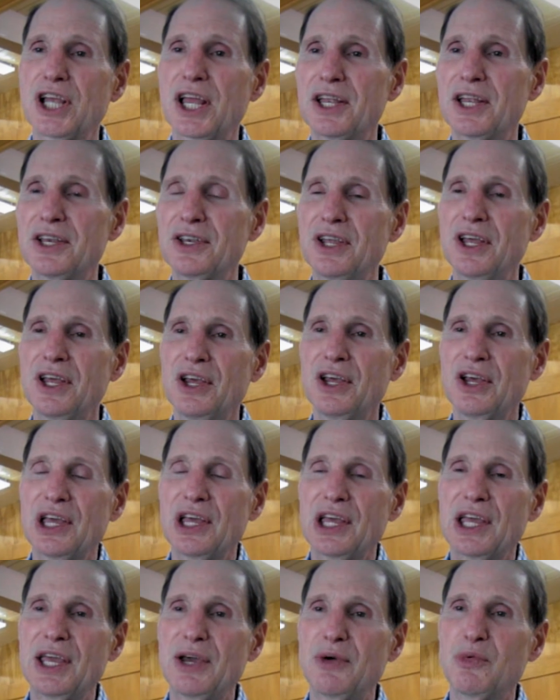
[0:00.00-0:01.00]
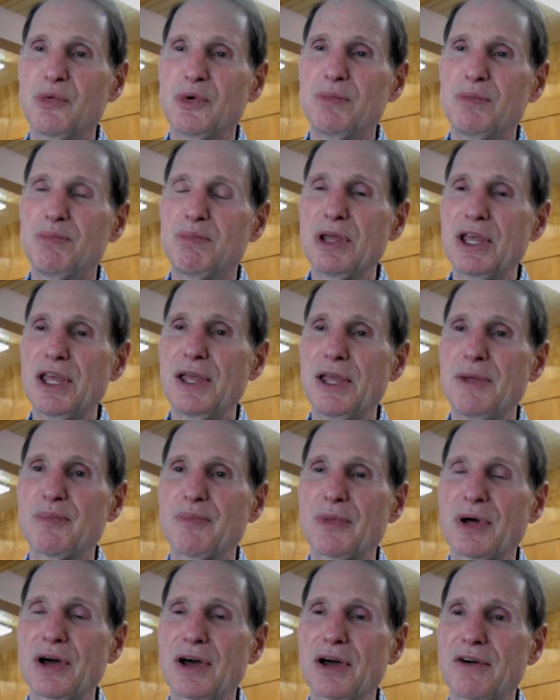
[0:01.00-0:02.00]
and it would be
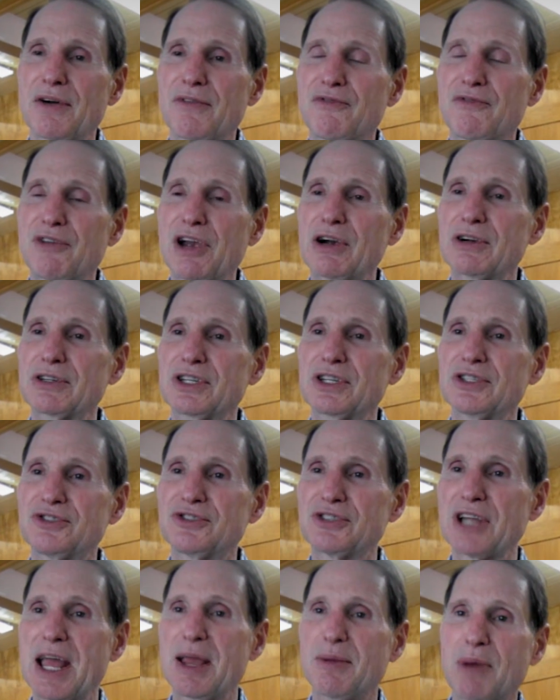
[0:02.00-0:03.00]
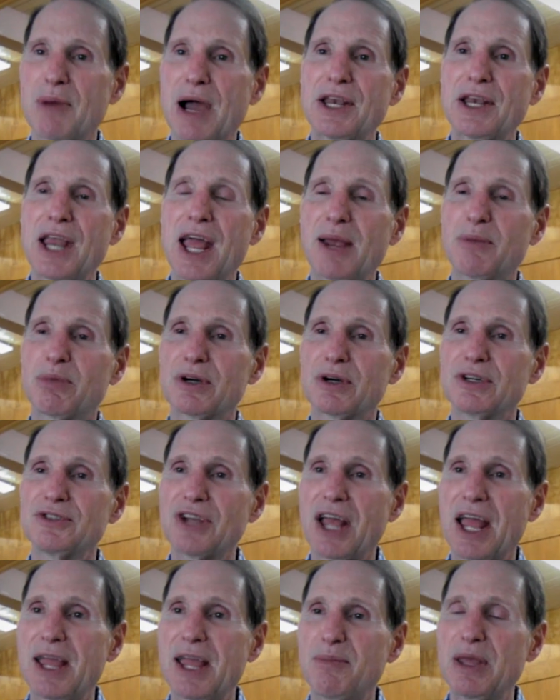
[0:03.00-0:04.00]
fair to say my
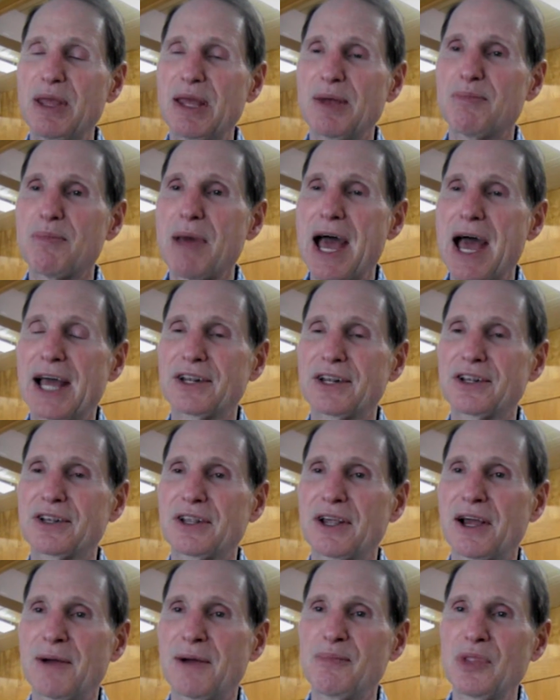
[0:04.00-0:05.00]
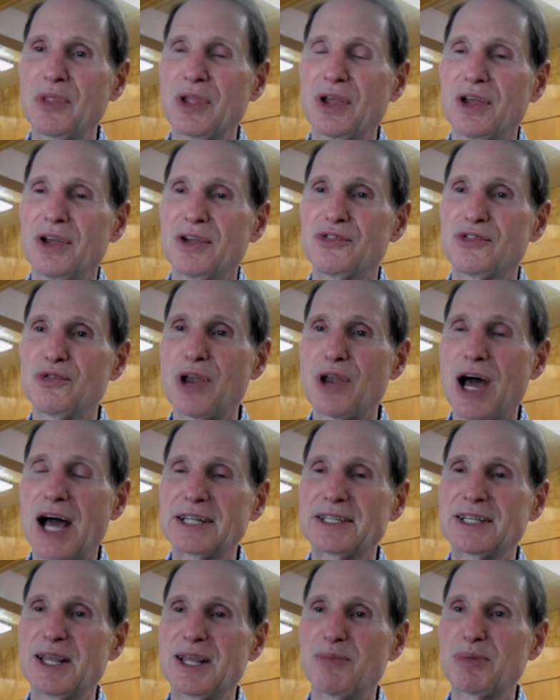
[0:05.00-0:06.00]
neighbors Amy and Matt do
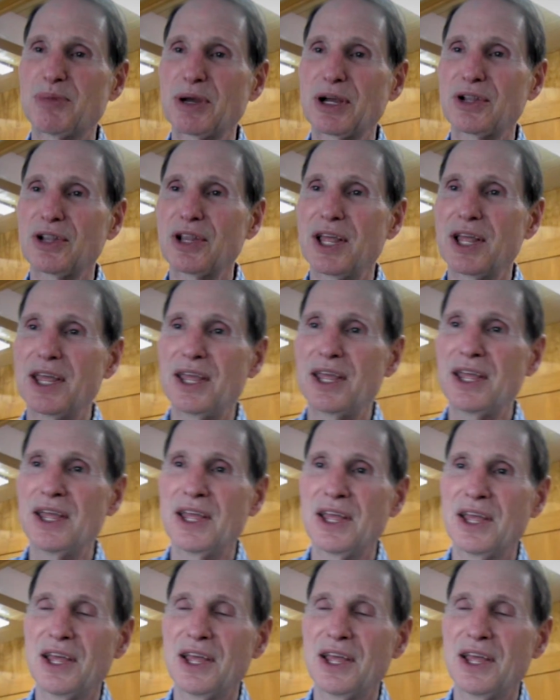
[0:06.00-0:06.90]
not typically